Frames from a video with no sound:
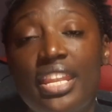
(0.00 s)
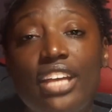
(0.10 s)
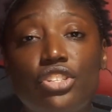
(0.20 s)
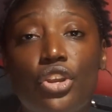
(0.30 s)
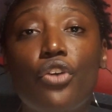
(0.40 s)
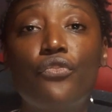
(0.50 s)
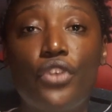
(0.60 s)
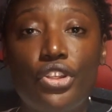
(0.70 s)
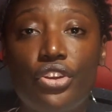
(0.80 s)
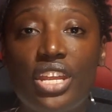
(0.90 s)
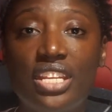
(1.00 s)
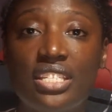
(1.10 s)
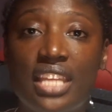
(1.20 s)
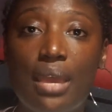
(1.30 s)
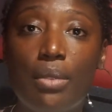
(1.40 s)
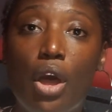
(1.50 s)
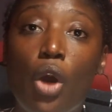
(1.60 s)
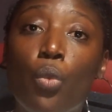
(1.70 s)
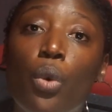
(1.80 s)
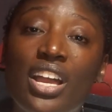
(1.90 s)
Now, to go further in depth
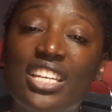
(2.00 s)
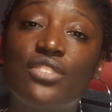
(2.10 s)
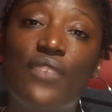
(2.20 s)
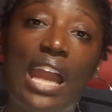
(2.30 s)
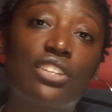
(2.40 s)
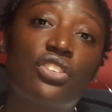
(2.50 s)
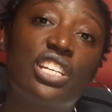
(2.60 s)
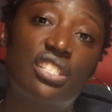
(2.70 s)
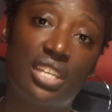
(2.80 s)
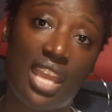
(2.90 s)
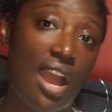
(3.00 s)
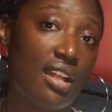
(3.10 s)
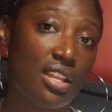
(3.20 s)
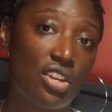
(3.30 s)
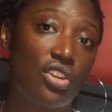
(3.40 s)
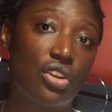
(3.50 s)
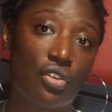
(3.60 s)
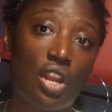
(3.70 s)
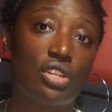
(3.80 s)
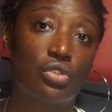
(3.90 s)
on what is factored into calculating your
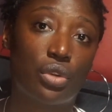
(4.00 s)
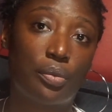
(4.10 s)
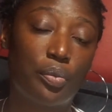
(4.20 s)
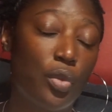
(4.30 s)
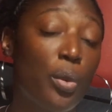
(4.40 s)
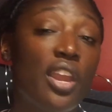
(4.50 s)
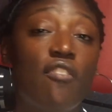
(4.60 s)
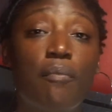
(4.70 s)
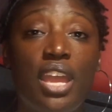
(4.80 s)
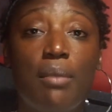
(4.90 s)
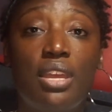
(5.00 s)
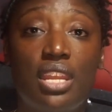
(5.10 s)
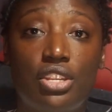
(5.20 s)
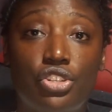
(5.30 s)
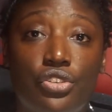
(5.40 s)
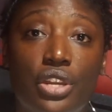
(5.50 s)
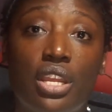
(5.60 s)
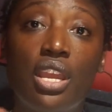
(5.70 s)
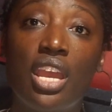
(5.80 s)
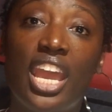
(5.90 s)
credit score, we have payment history,
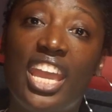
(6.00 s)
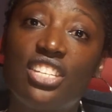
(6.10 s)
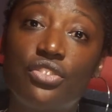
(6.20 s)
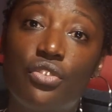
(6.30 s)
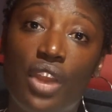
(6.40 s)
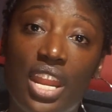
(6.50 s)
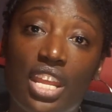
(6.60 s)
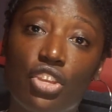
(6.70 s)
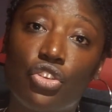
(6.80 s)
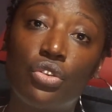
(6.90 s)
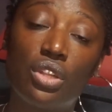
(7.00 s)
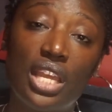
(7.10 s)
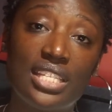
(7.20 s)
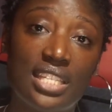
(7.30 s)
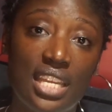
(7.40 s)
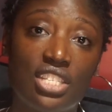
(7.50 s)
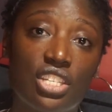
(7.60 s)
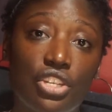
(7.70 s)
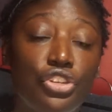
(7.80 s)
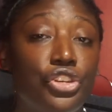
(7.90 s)
age of credit,
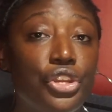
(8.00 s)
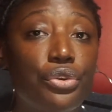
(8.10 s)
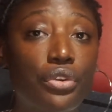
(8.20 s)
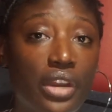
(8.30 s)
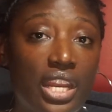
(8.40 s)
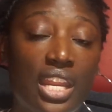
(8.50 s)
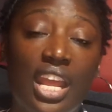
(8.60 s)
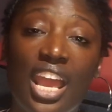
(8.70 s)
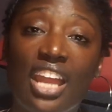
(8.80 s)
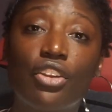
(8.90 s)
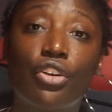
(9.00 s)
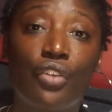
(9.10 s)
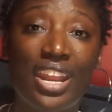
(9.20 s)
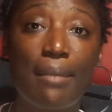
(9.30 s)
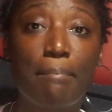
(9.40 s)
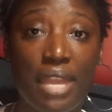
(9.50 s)
utilization, new credit, and credit